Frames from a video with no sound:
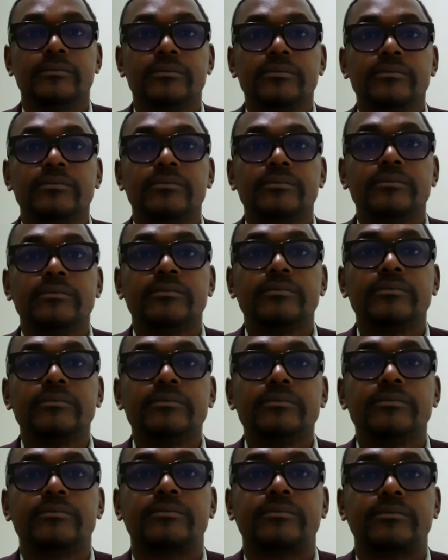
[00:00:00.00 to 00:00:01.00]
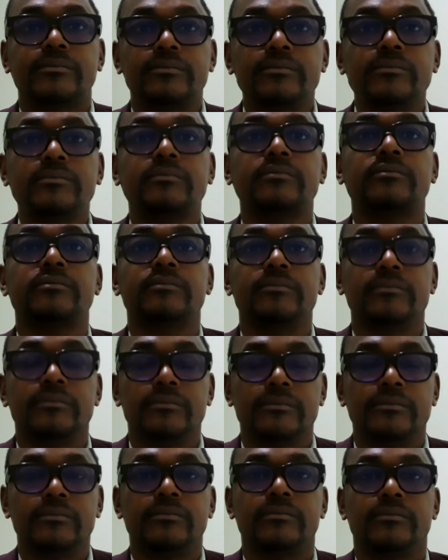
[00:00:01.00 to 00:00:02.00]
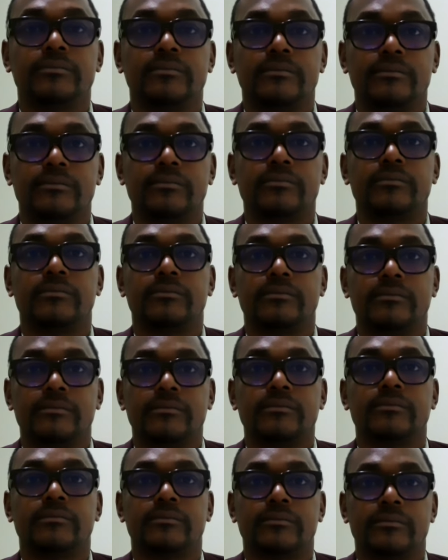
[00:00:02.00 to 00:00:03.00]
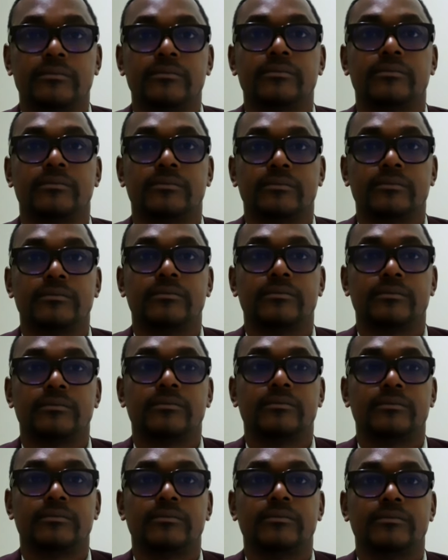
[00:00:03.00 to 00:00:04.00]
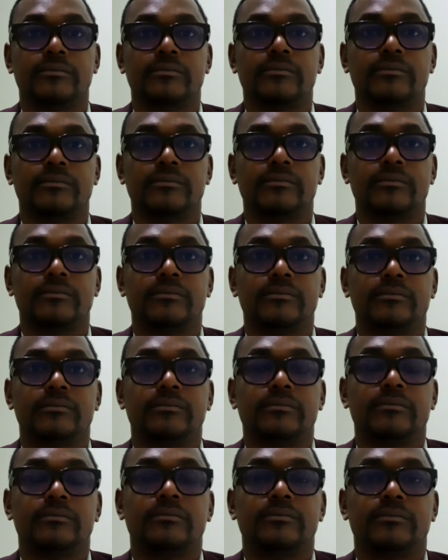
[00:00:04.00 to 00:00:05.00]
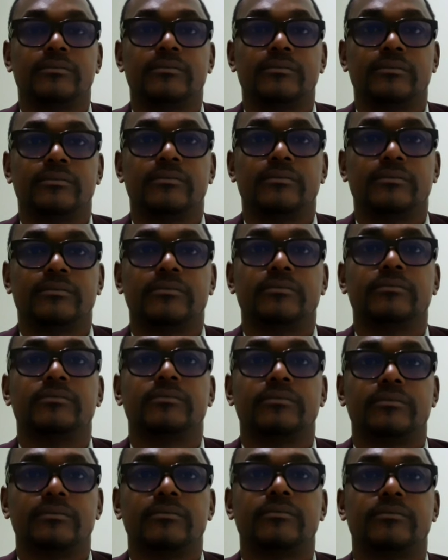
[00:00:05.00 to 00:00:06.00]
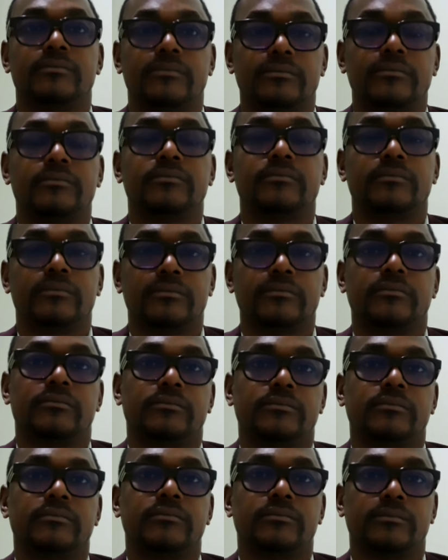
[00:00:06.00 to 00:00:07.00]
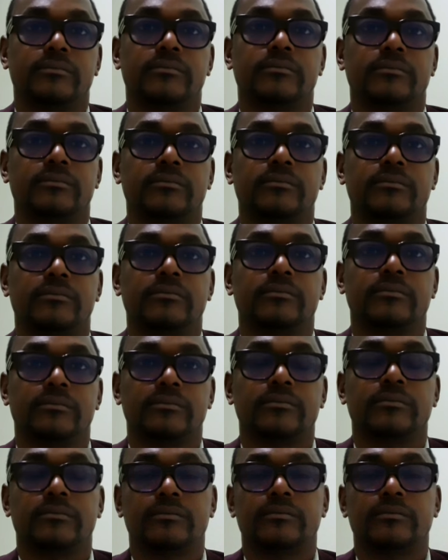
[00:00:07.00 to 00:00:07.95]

The person shown says nothing.